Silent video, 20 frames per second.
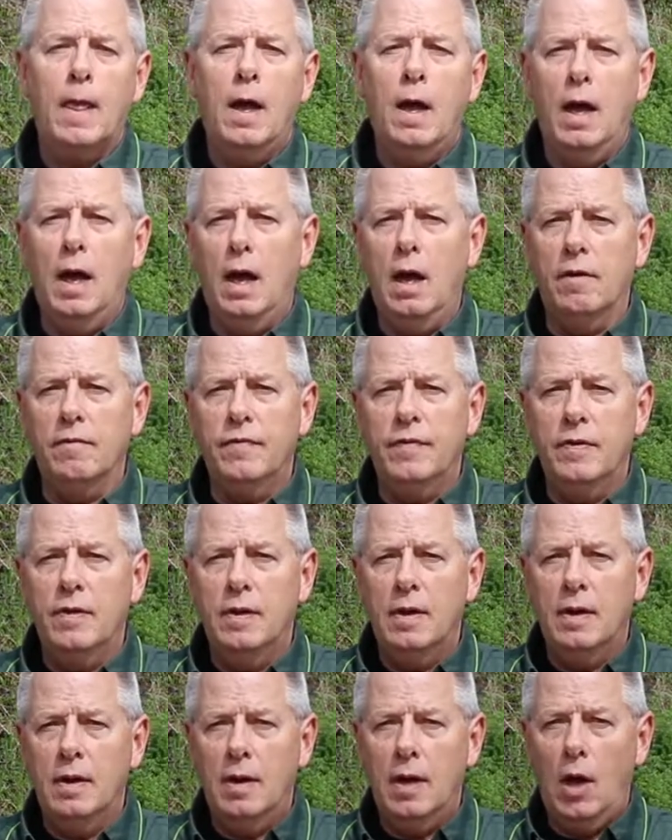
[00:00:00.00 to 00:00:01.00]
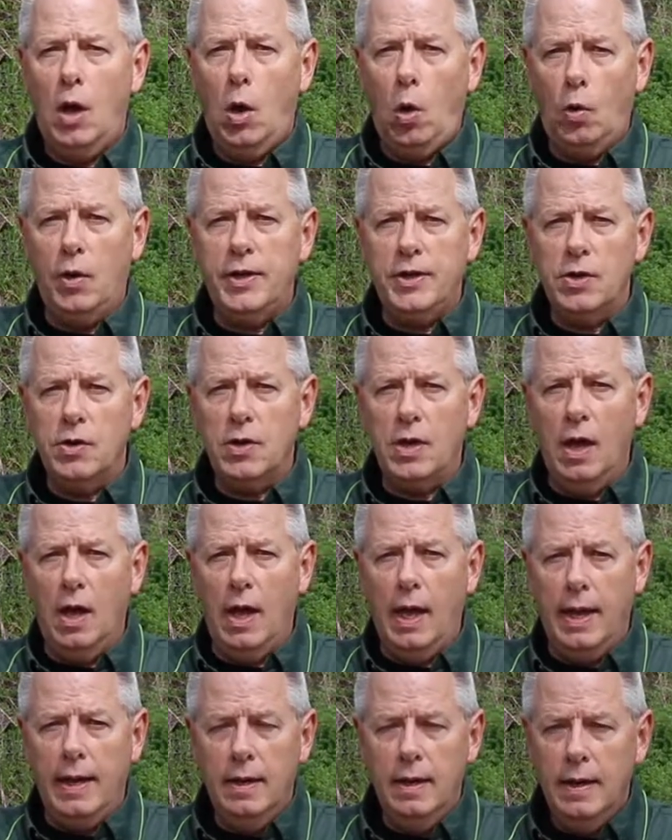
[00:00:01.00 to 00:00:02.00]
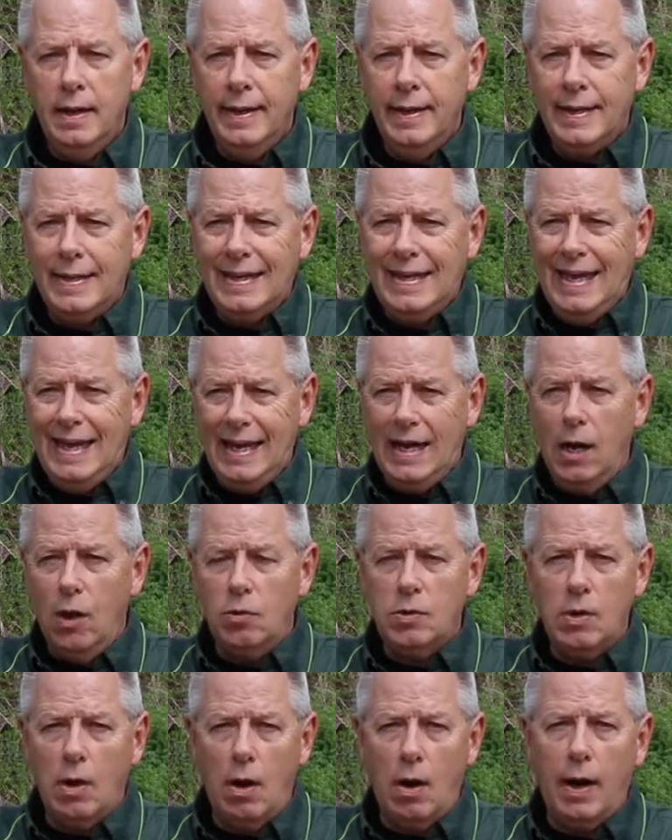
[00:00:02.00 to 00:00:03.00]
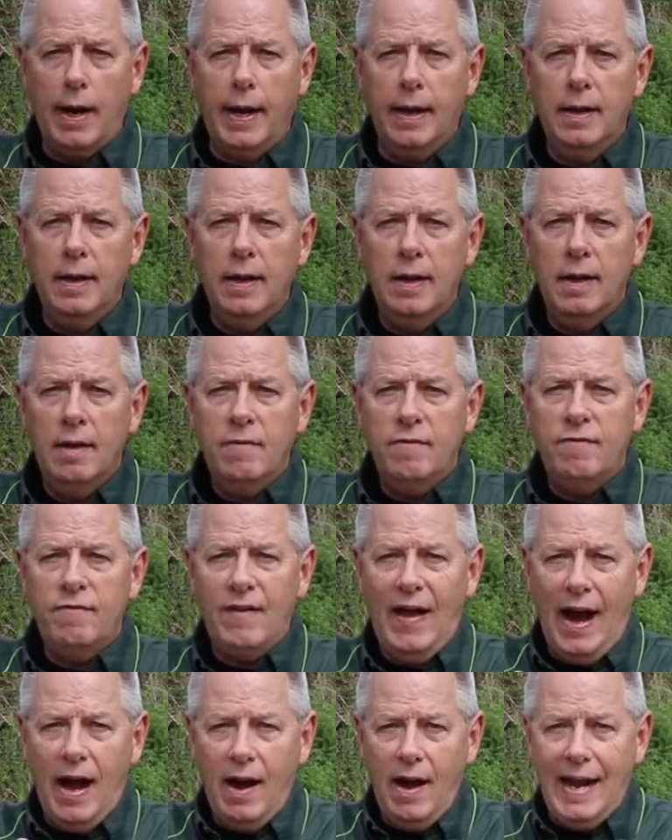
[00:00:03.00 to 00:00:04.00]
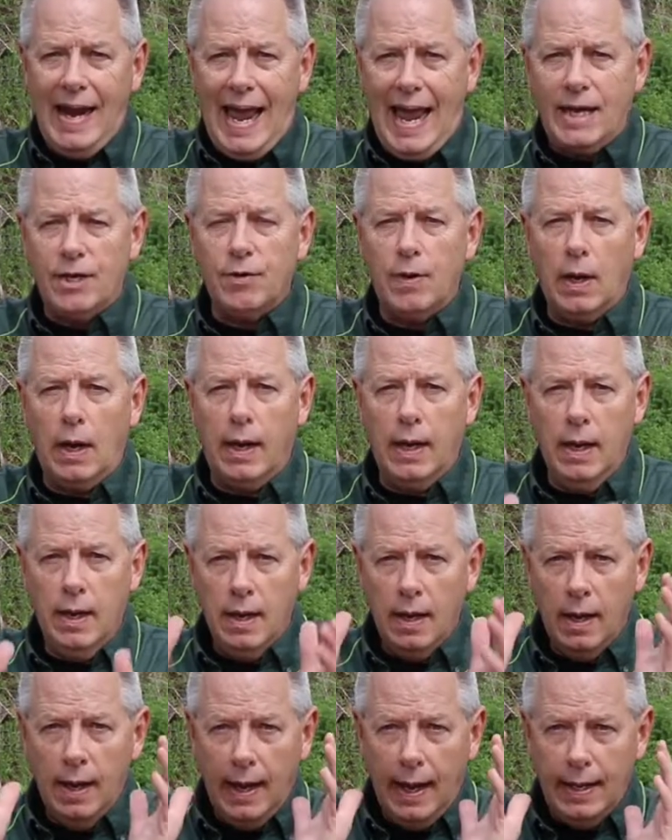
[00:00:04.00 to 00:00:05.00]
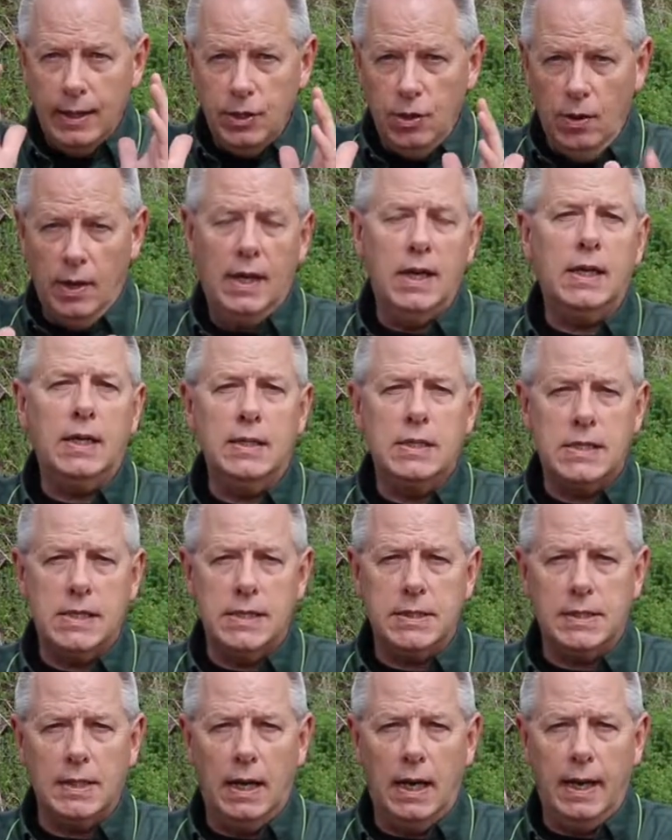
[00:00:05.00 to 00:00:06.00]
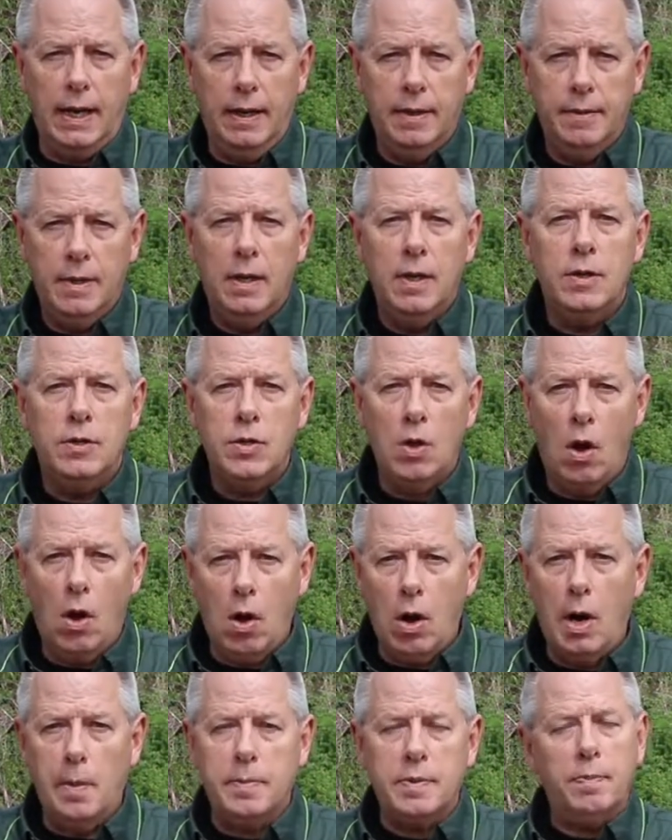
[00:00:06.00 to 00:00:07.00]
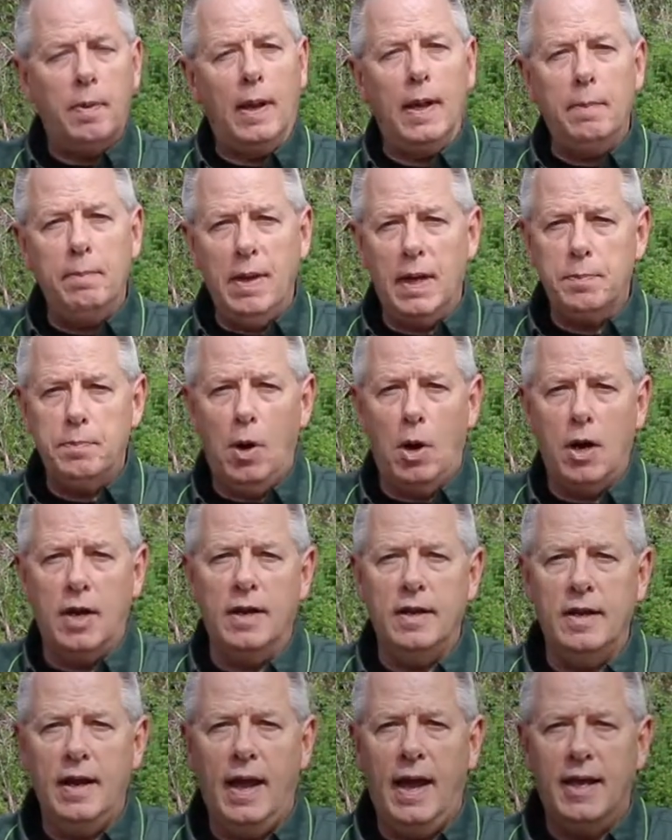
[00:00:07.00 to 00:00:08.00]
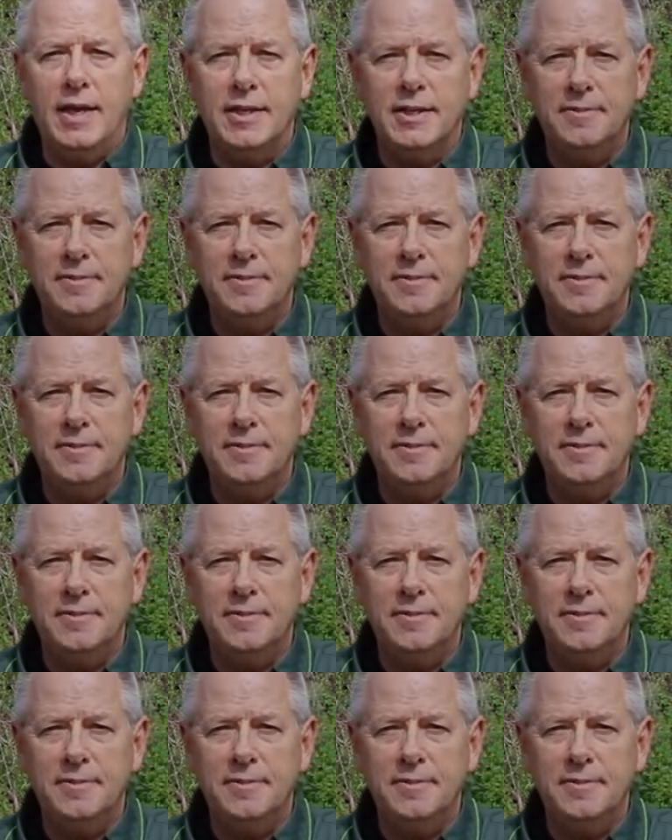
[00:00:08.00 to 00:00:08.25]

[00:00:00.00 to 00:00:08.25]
of holding your gun, getting on target, firing accurately, and doing it consistently. Your arms play a big part in that.